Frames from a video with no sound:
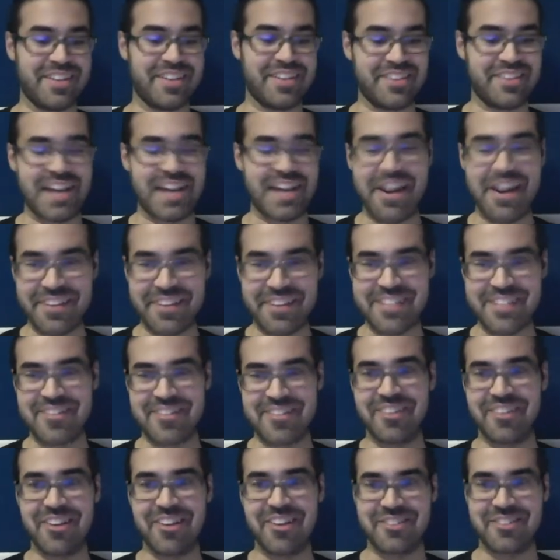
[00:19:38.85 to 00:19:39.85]
The irony is
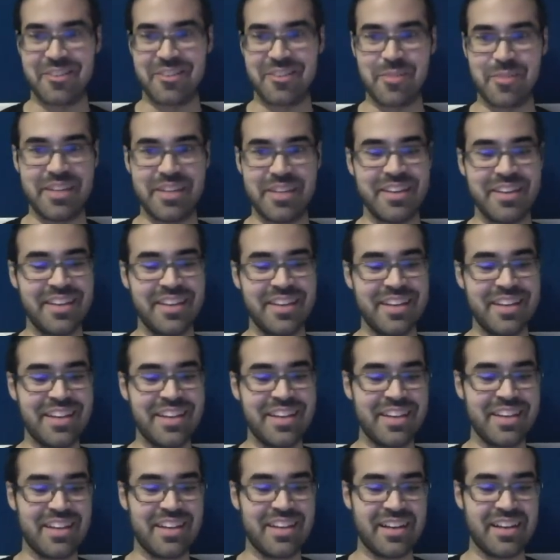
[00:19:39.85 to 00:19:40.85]
not lost on me.
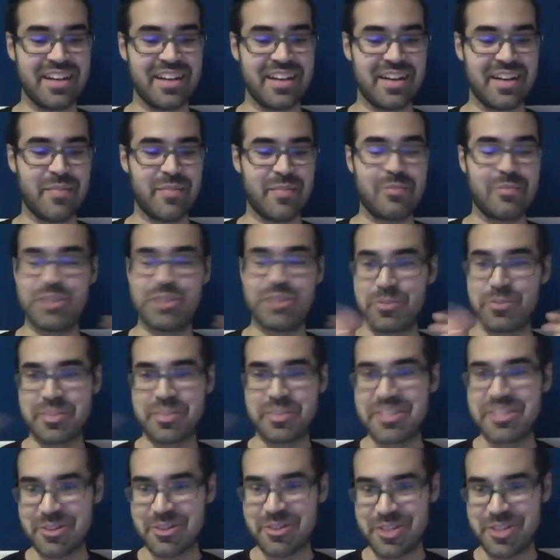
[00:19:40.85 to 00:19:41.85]
Just
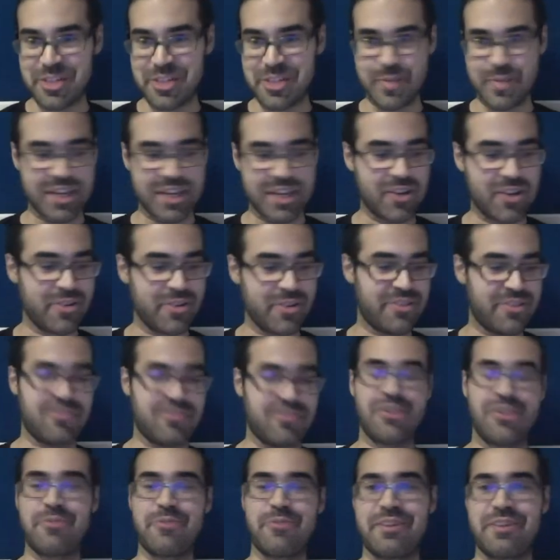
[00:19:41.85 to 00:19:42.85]
please don't judge my code. It's
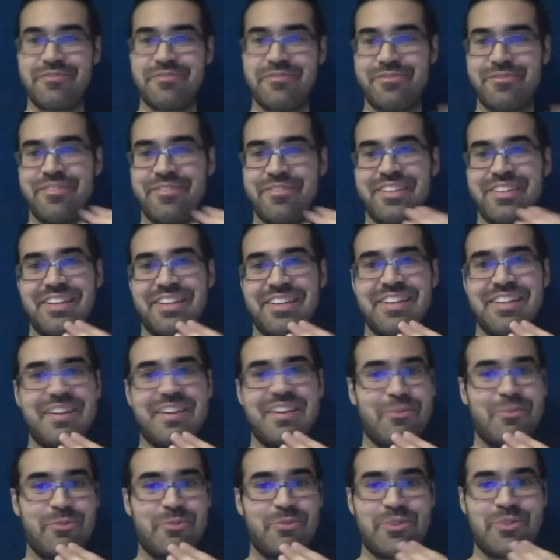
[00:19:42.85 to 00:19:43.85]
very rough
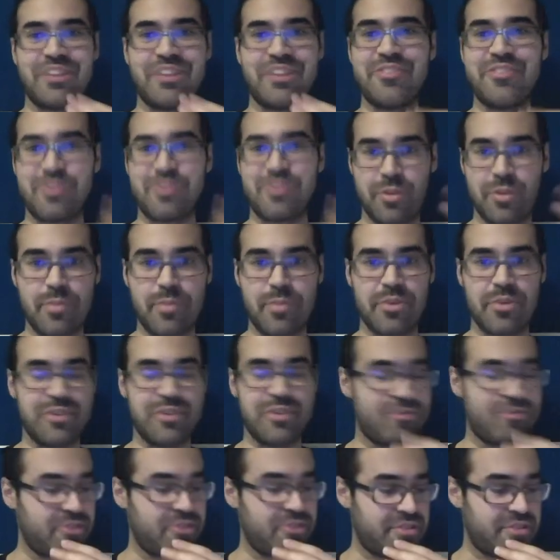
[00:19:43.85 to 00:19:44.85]
and was done purely
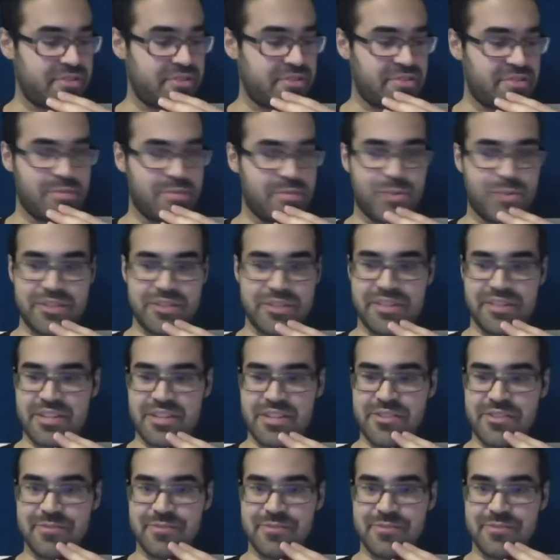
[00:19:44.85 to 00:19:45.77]
for this presentation.